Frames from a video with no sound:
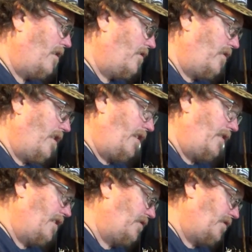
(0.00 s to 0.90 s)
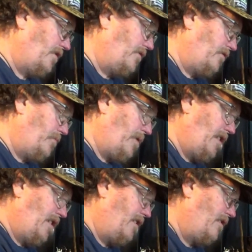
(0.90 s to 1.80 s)
Dry that cylinder
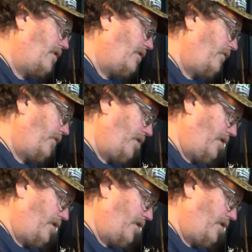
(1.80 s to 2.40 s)
pin off